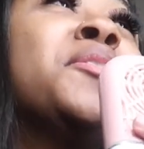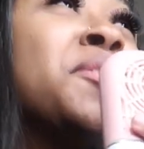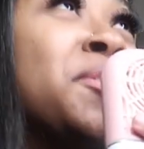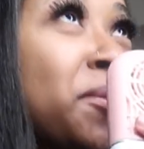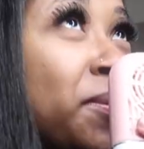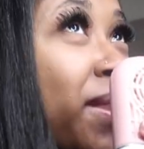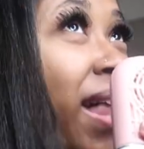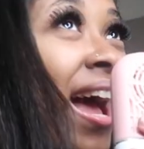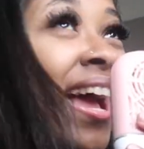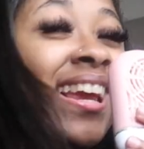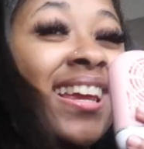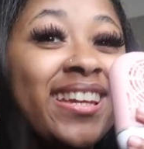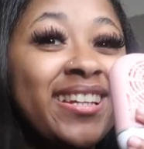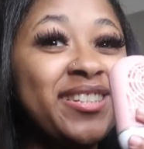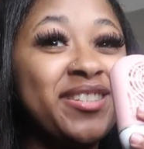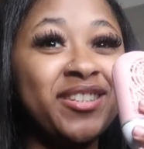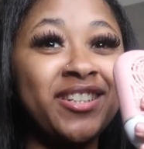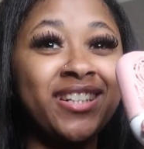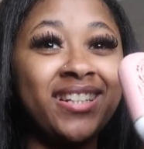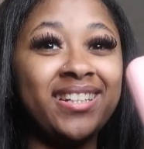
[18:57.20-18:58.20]
you like it,
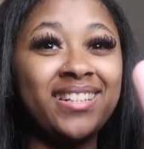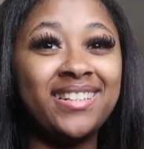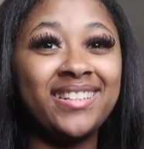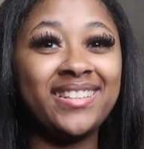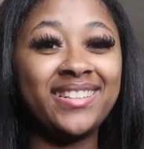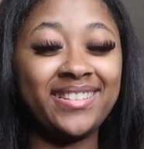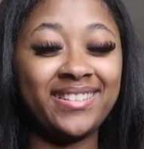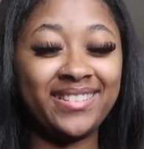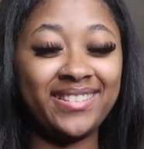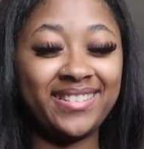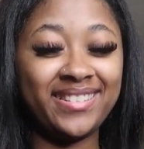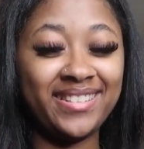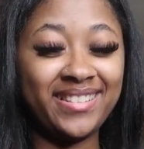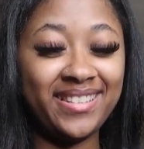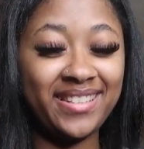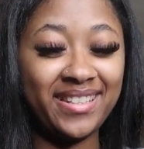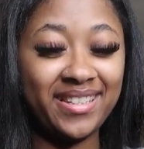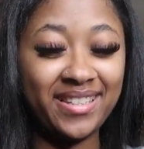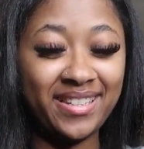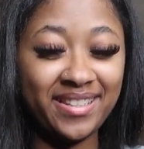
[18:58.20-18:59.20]
Dree? Damn, see
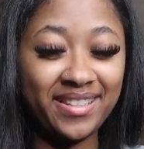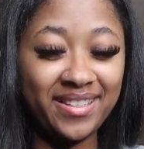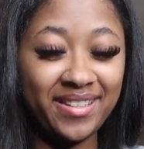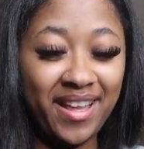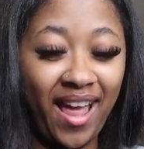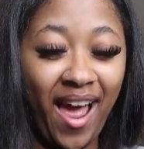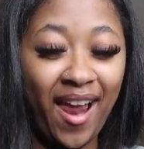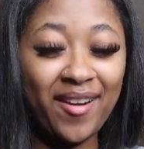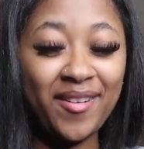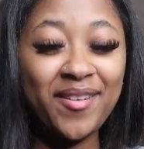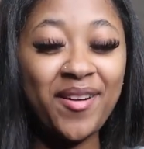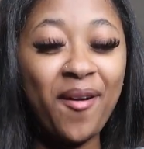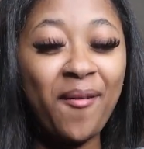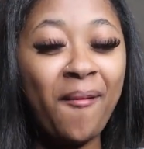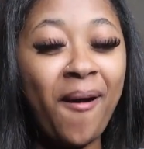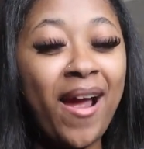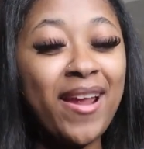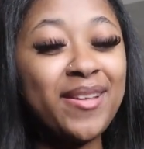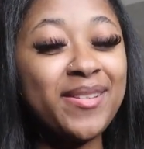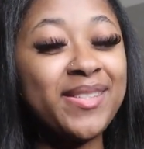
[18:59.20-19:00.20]
now. I don't know
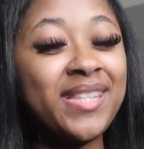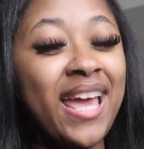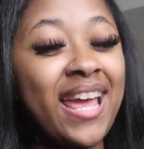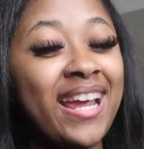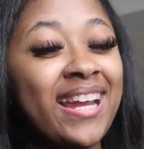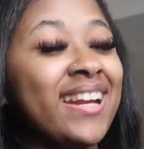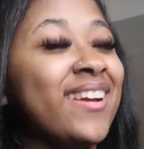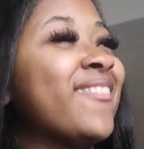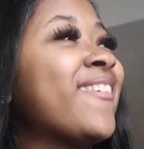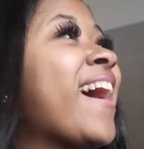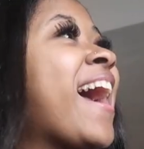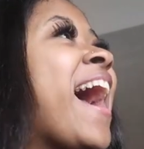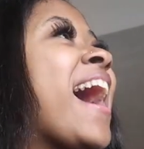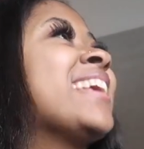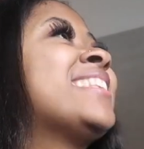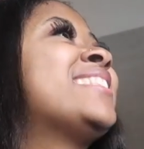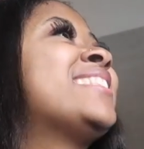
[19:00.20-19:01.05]
why you taking it where I